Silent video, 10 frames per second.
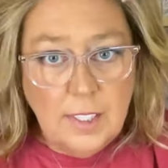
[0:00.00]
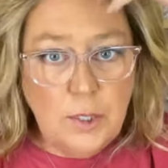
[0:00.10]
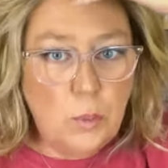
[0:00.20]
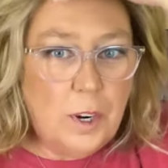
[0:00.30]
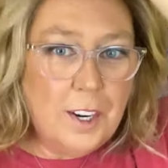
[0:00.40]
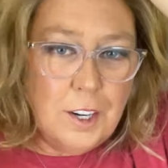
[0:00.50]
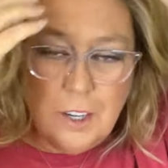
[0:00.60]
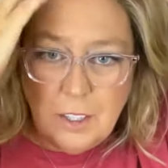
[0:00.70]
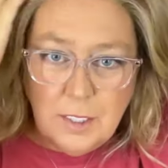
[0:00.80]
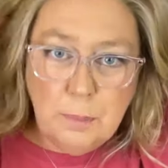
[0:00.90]
to
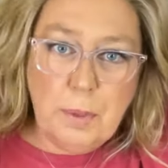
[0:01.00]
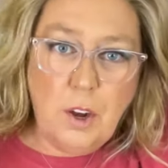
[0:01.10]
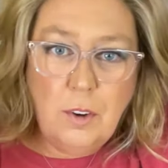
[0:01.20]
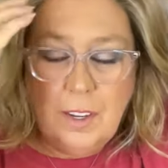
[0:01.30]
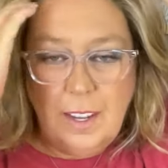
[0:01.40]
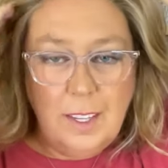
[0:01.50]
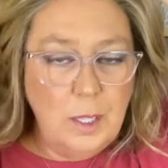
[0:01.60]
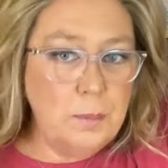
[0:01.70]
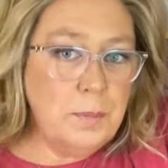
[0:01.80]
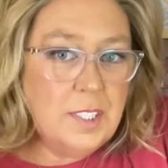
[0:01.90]
wear to ball
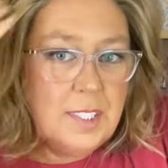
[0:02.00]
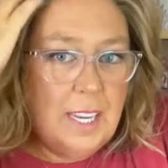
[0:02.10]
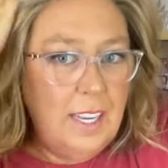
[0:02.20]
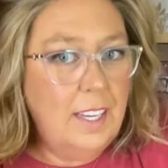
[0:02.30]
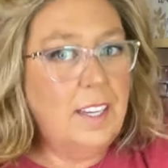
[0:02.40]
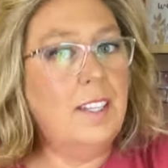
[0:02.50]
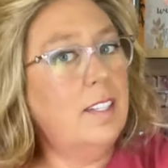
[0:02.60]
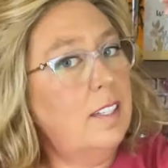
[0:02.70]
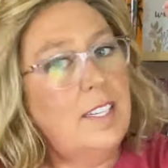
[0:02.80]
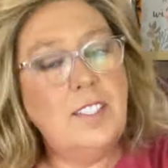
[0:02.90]
games,
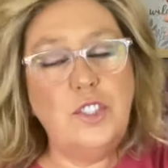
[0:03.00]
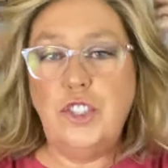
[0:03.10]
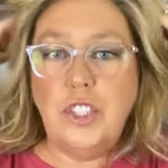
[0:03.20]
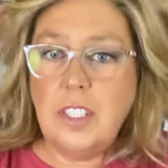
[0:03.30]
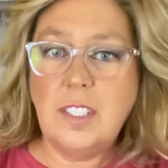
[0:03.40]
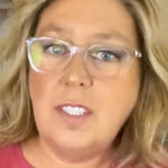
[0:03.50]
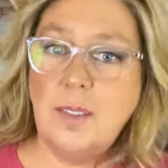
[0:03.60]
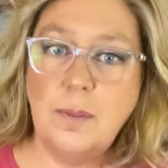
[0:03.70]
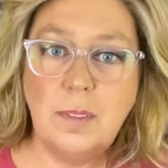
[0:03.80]
and it's just